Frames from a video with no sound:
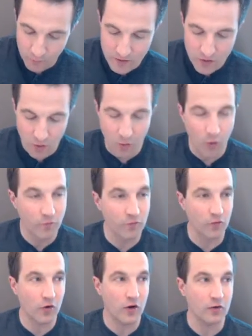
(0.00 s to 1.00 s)
We know
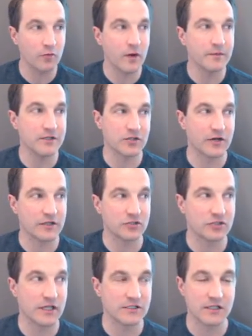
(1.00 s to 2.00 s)
overall when we start
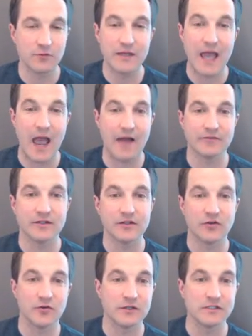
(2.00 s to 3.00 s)
exercising, we have to
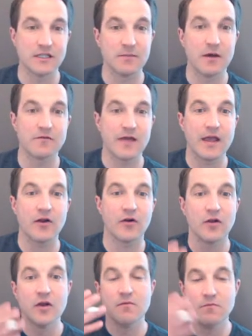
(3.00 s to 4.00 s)
increase the amount of
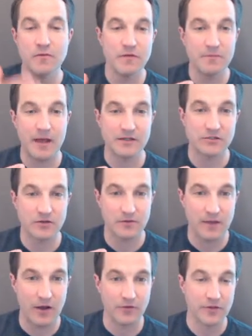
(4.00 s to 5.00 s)
air moving past our
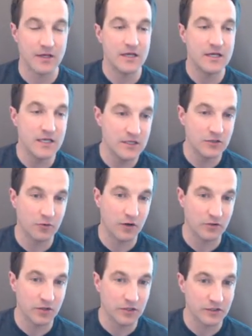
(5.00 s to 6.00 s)
mouth into
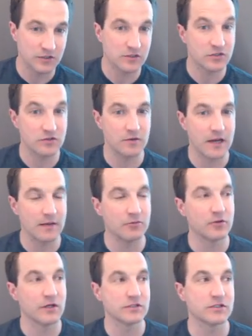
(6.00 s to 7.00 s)
our lungs to
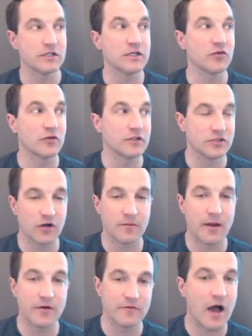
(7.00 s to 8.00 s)
enable us to increase our
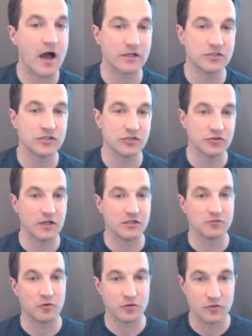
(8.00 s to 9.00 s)
amount of oxygen
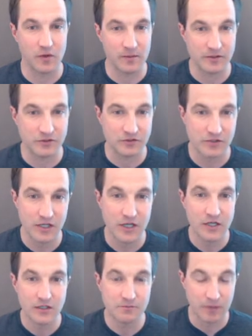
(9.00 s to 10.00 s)
transport to our muscles.
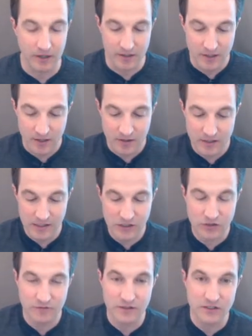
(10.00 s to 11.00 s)
But
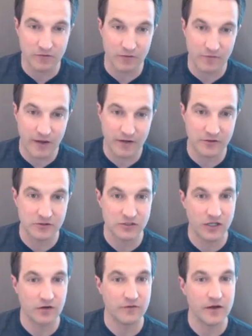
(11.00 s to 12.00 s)
each of these different factors,
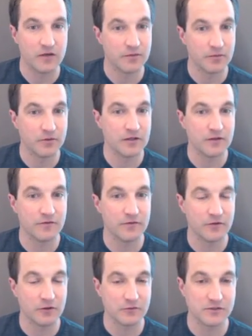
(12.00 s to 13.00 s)
tidal volume and breathing
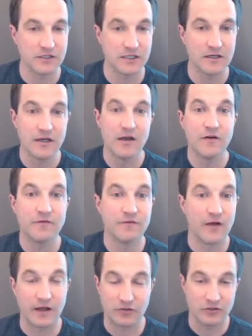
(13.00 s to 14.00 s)
frequency,
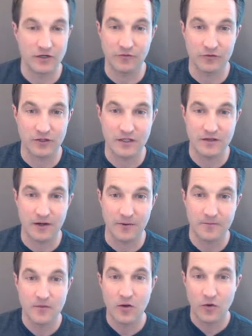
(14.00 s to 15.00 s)
factor differently in
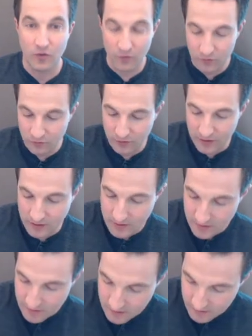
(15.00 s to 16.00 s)
there.
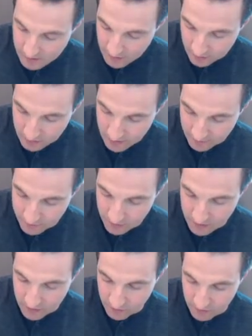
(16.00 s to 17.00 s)
Early, you're going to have
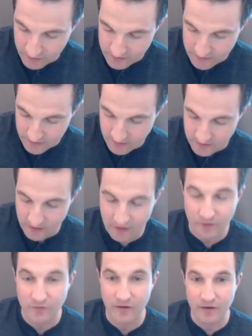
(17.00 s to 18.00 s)
your increase in
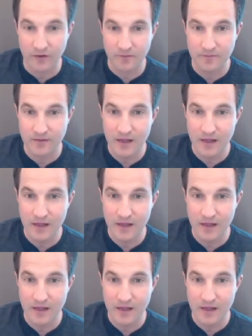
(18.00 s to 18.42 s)
tidal volume.